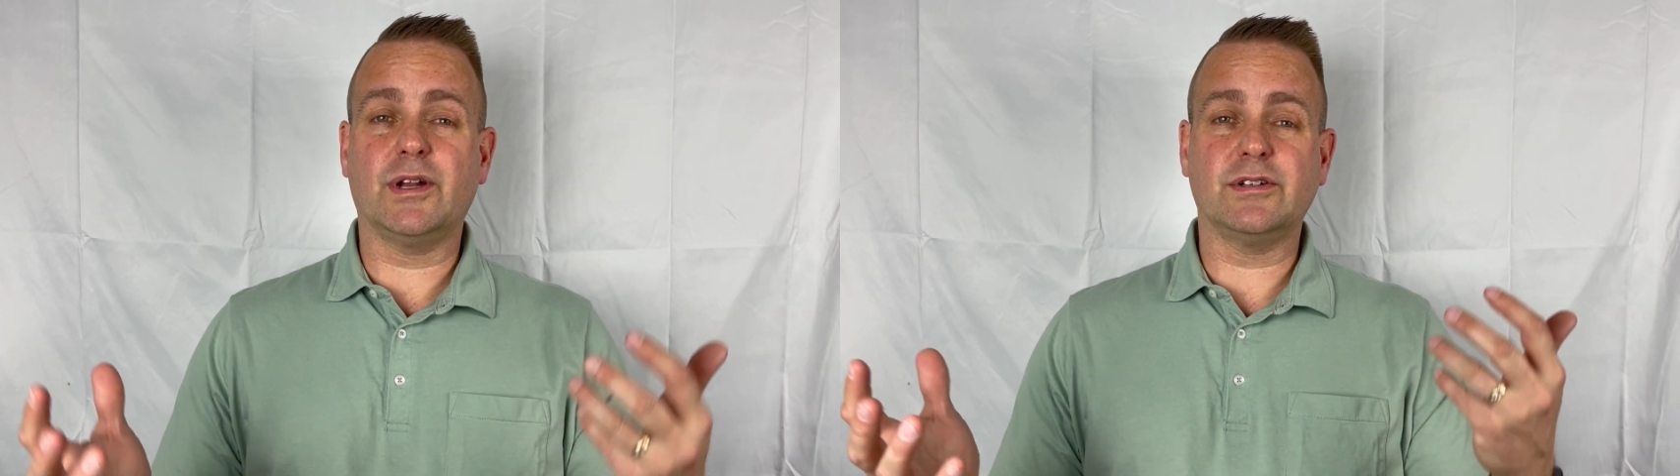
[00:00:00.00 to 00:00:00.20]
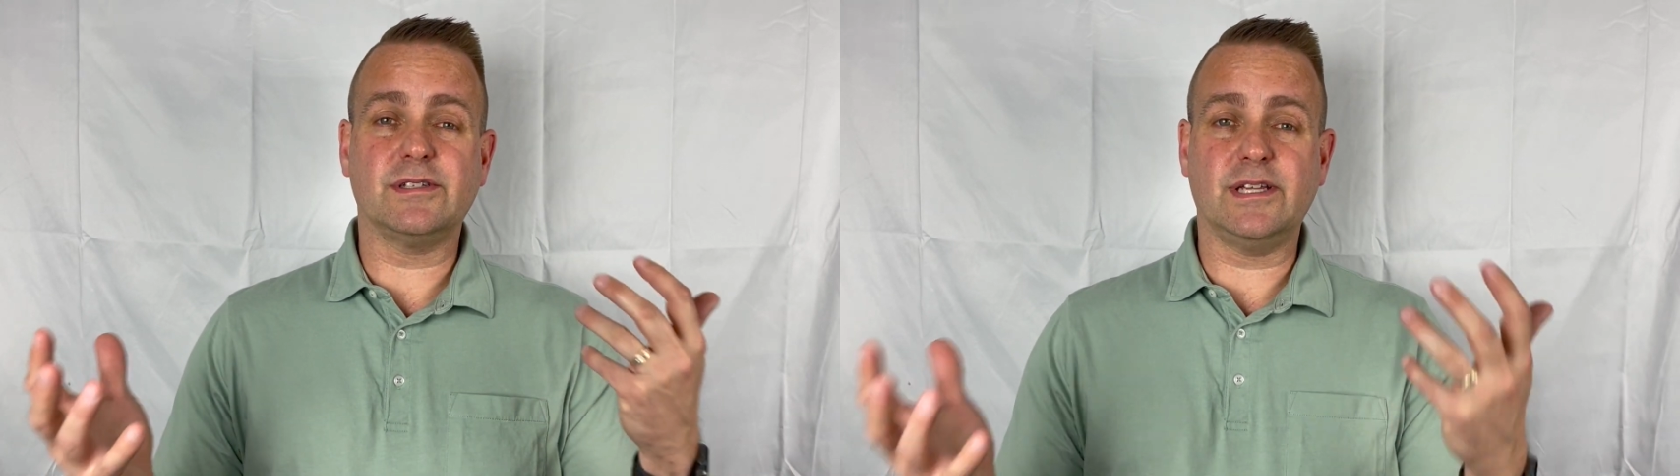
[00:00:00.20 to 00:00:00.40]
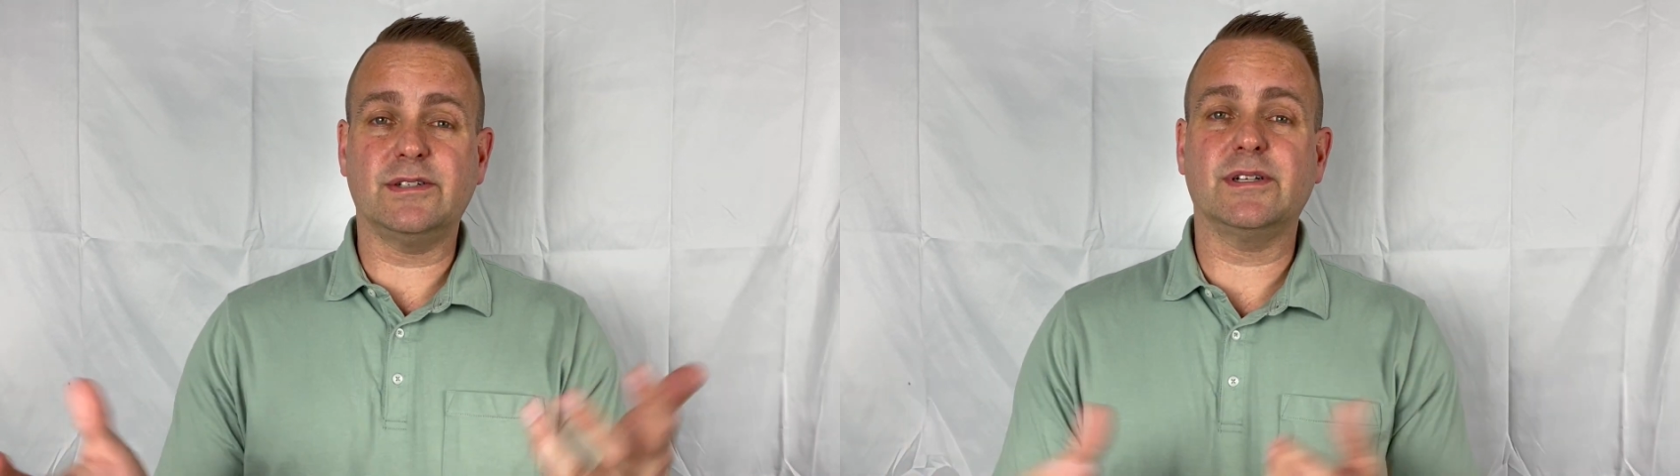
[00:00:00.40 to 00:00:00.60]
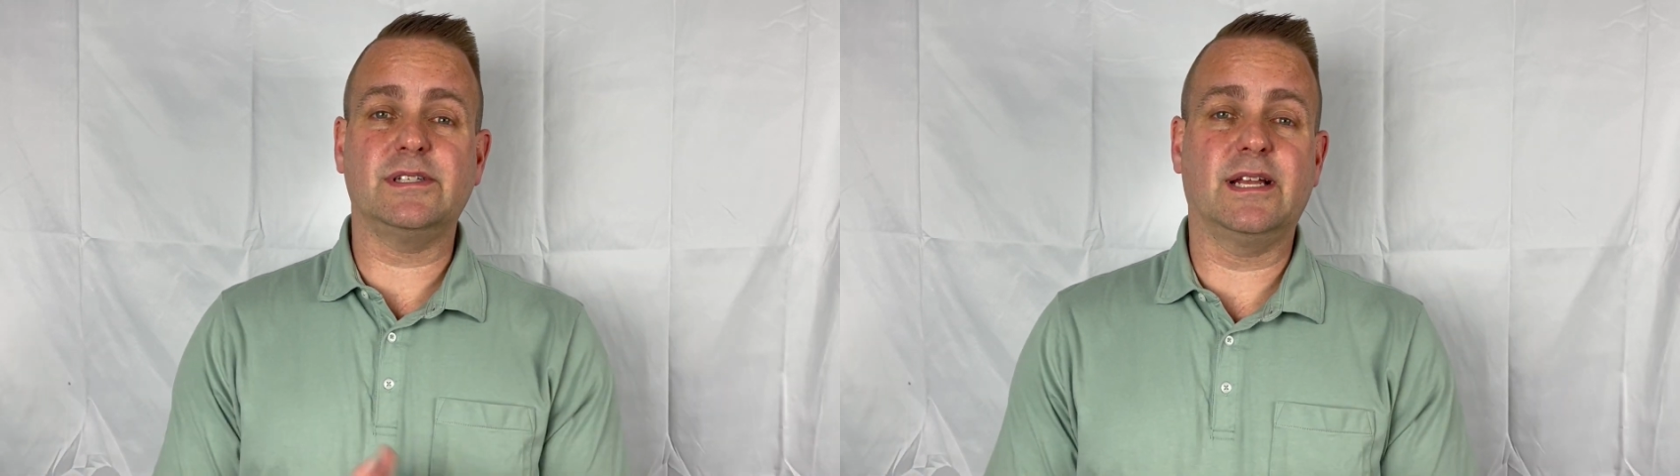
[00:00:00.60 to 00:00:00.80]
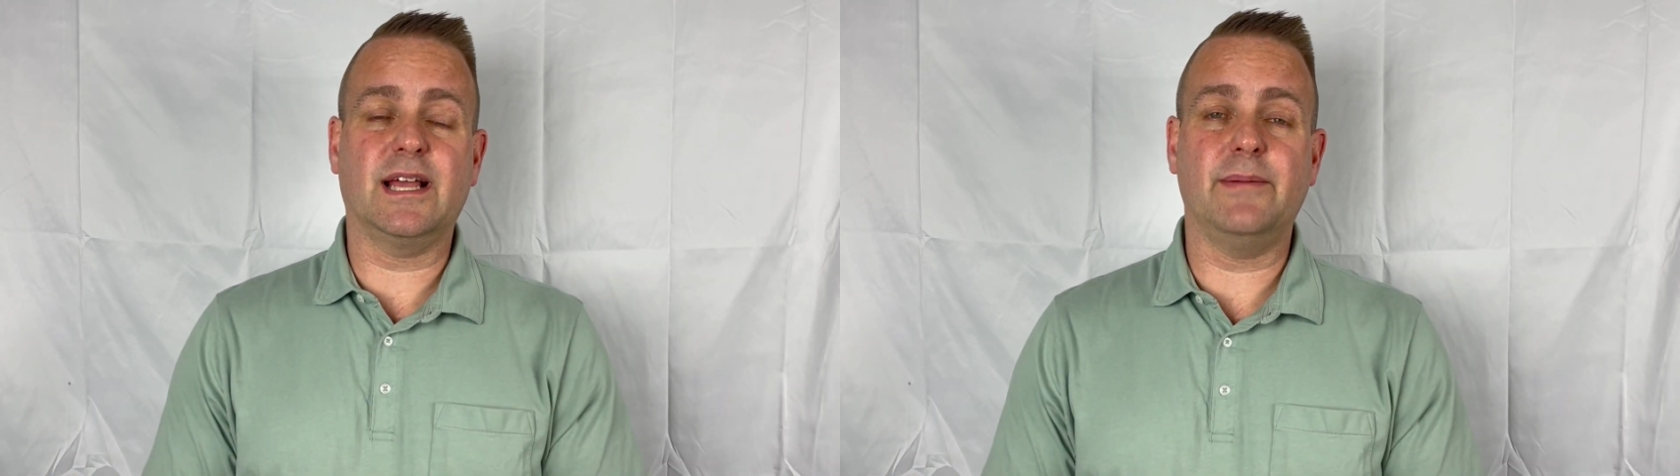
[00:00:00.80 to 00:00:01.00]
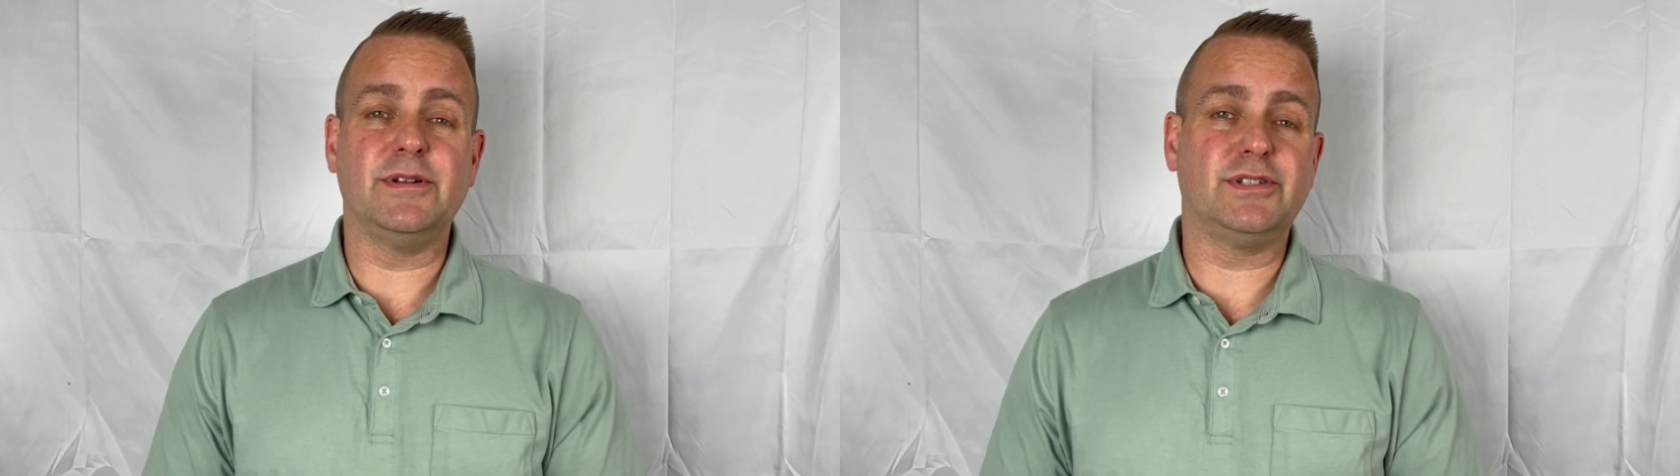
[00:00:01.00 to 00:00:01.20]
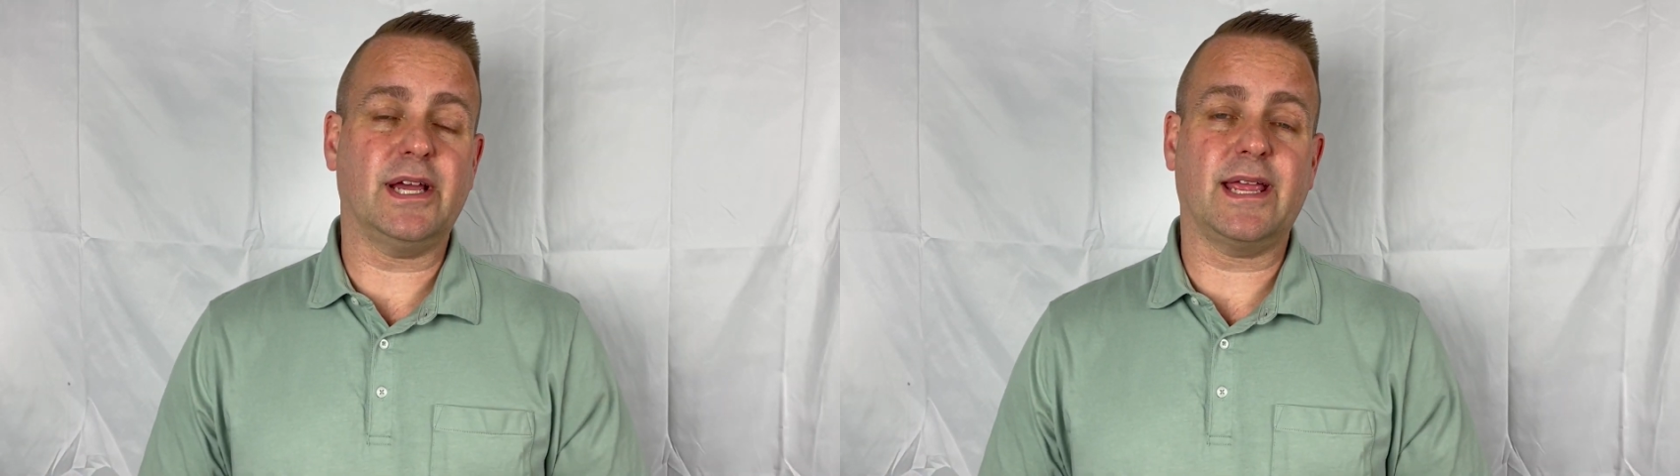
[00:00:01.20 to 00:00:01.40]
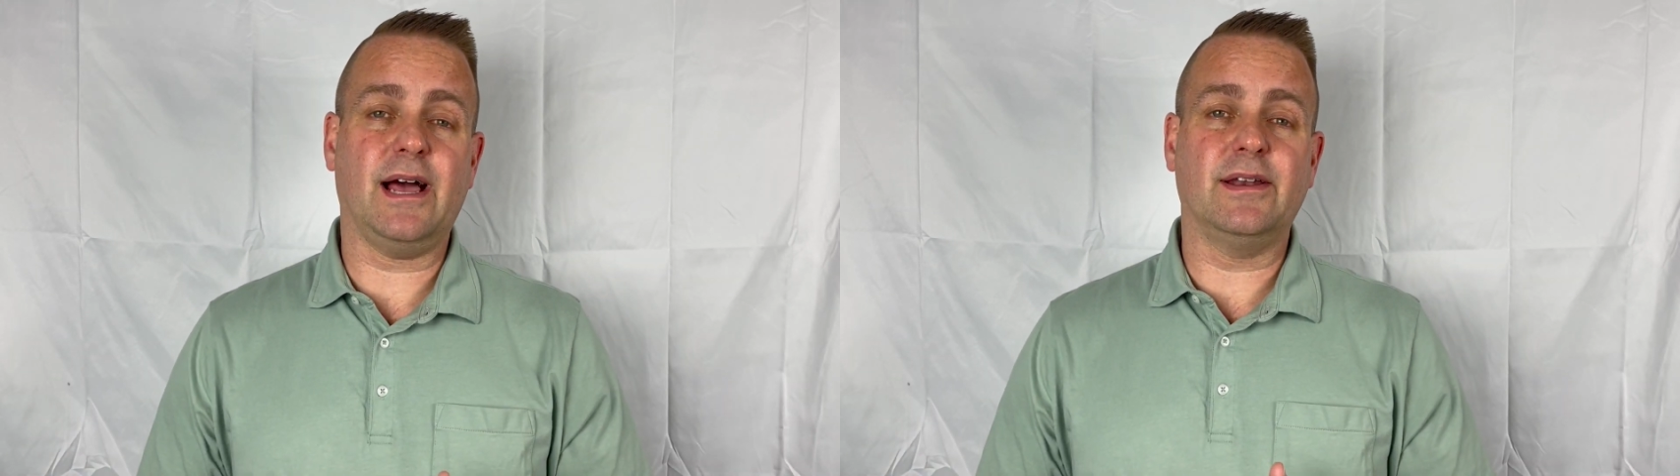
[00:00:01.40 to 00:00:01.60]
are just interested to come and
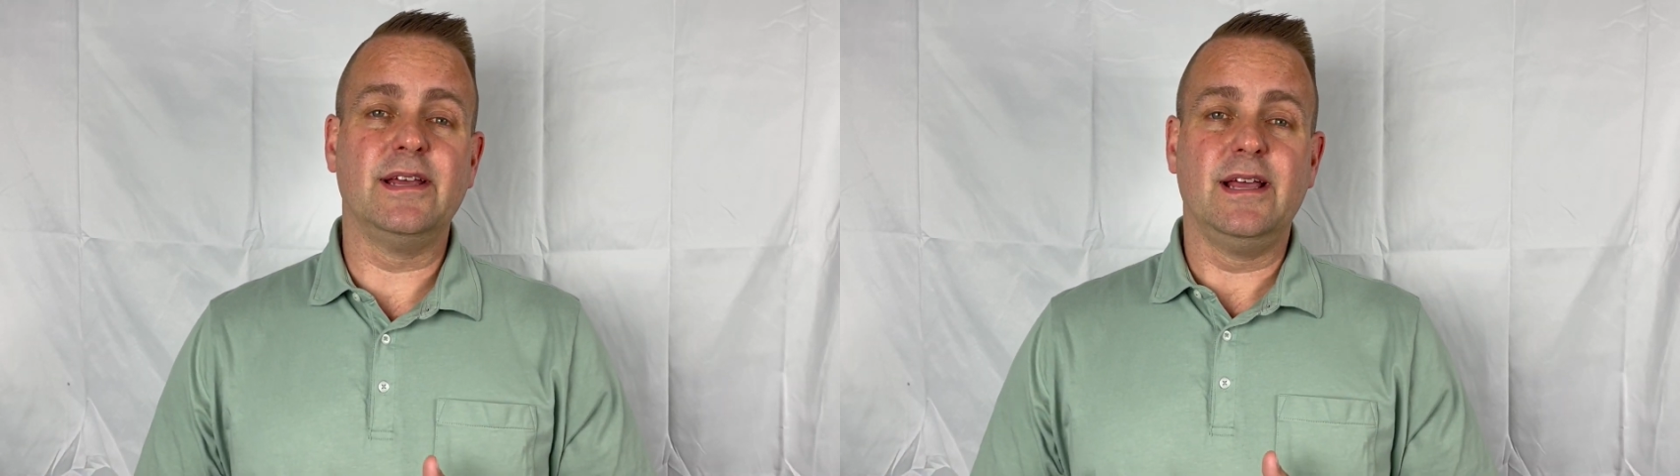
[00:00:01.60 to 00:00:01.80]
check out